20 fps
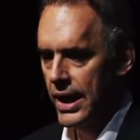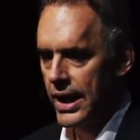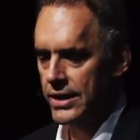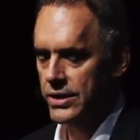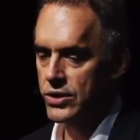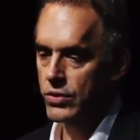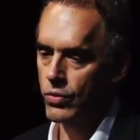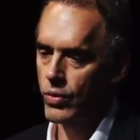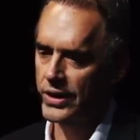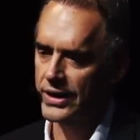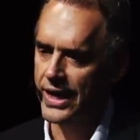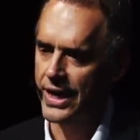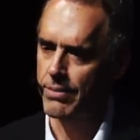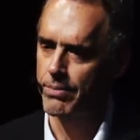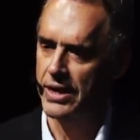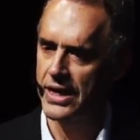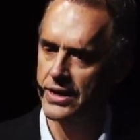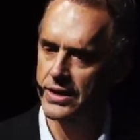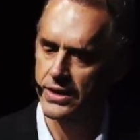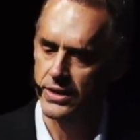And so, what that
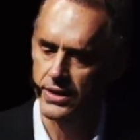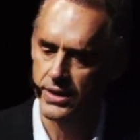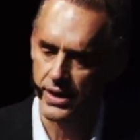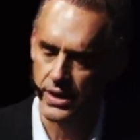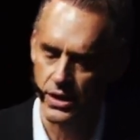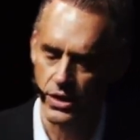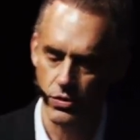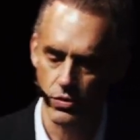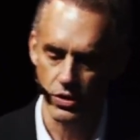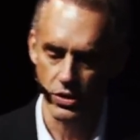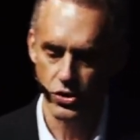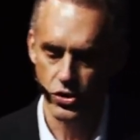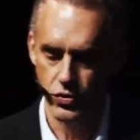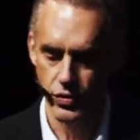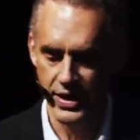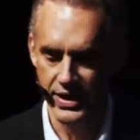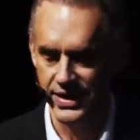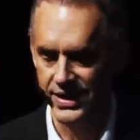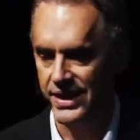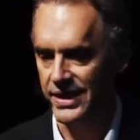means is that you can
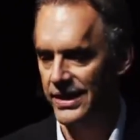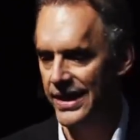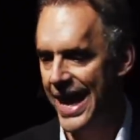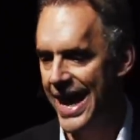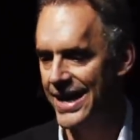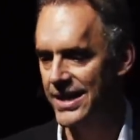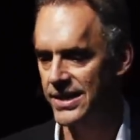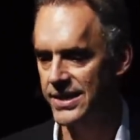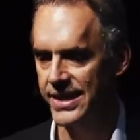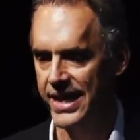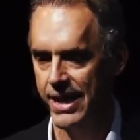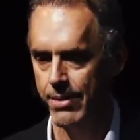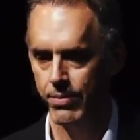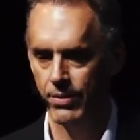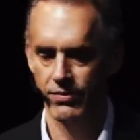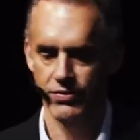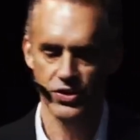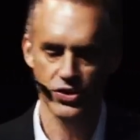treat the landscape of